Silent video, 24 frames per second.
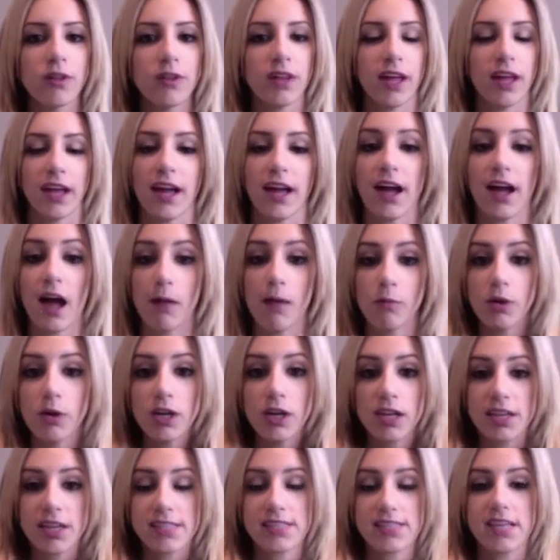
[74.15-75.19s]
Like I'm wearing
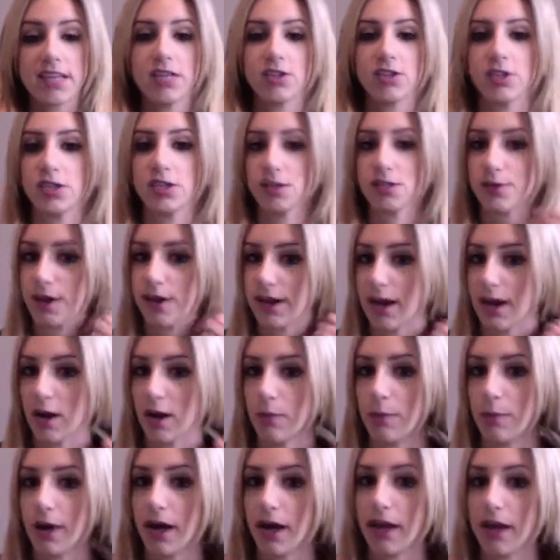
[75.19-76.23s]
extensions right now,
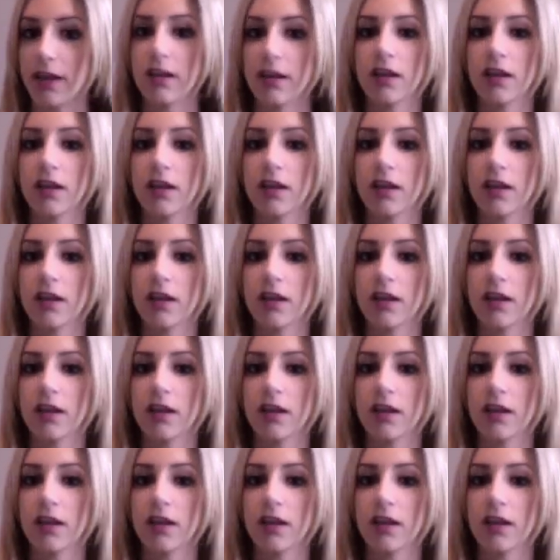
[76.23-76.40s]
but